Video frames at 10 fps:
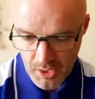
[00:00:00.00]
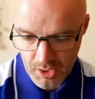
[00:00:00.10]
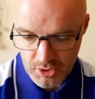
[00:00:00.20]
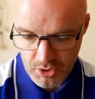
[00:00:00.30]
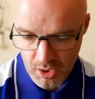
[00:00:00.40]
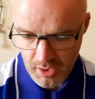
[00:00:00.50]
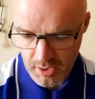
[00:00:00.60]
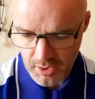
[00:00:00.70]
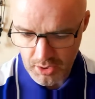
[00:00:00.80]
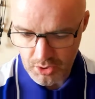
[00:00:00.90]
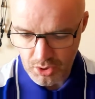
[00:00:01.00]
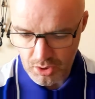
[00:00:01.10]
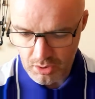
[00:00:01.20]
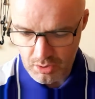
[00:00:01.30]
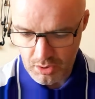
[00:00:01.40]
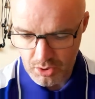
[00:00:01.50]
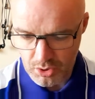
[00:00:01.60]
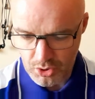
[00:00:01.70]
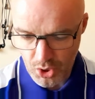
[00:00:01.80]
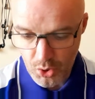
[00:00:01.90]

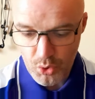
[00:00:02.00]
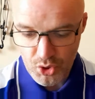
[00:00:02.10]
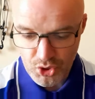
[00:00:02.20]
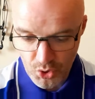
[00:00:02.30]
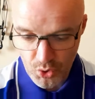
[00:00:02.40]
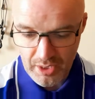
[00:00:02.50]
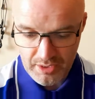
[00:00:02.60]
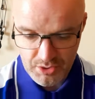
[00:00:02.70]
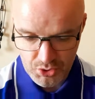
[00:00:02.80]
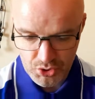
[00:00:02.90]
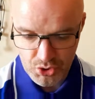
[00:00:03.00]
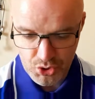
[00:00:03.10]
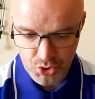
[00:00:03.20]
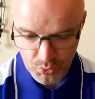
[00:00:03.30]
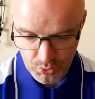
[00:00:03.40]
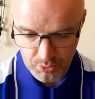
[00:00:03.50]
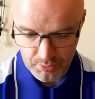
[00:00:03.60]
Yo Young Chul,